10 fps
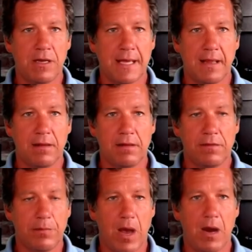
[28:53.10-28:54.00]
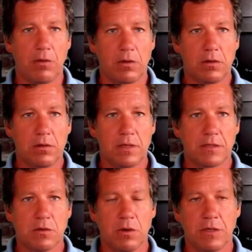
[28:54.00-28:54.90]
debt spiral
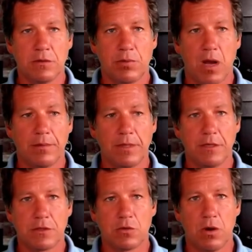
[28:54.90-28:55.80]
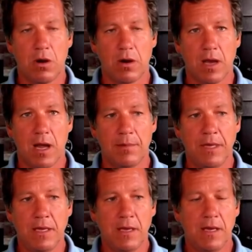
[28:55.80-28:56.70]
that's going to probably destroy our
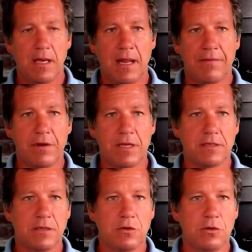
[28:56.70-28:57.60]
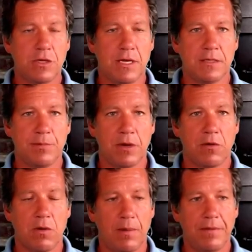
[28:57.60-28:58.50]
economy. And every institution has been
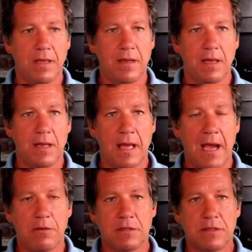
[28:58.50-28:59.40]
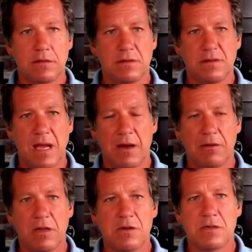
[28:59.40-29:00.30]
corrupted. And how could